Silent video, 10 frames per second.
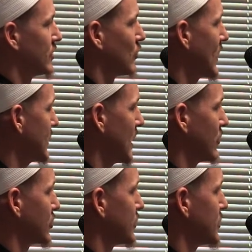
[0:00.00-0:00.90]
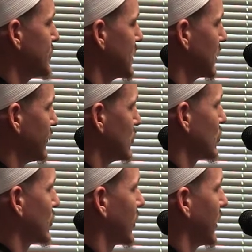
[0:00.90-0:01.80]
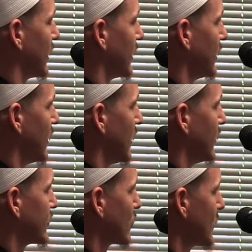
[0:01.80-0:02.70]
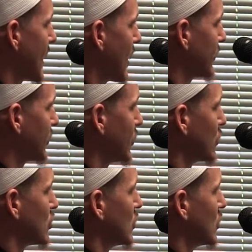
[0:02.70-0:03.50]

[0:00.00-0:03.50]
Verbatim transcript: Right now as we speak, if you tune in, there's a reality to this.